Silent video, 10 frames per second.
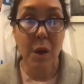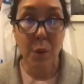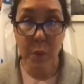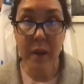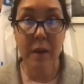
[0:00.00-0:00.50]

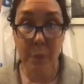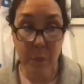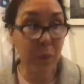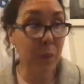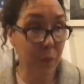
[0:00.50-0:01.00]

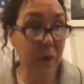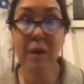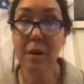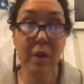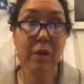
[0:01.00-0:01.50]

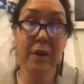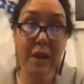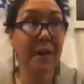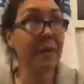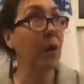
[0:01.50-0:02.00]
we're
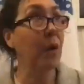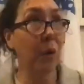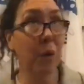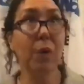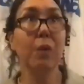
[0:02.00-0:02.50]
looking at the
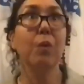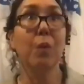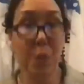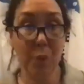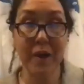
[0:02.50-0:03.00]

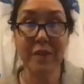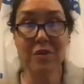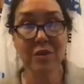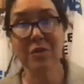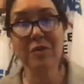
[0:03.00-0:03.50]
whole
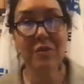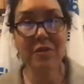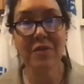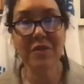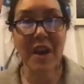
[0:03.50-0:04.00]
western
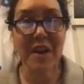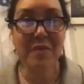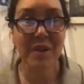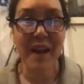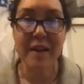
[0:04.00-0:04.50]
side
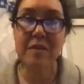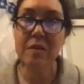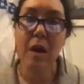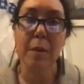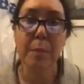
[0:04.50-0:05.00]
of
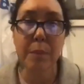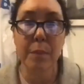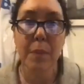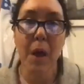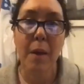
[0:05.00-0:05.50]
Alaska
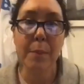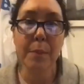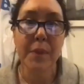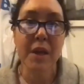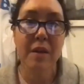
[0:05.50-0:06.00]

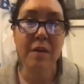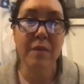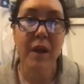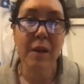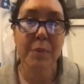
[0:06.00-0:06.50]
being
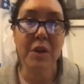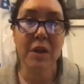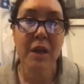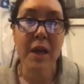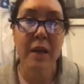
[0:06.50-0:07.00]
developed and
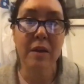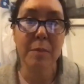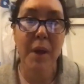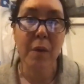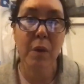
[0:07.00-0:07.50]
connected
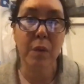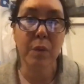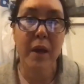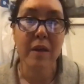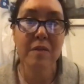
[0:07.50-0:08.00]
by
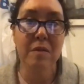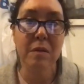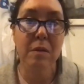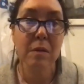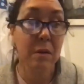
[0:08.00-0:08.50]
roadways, and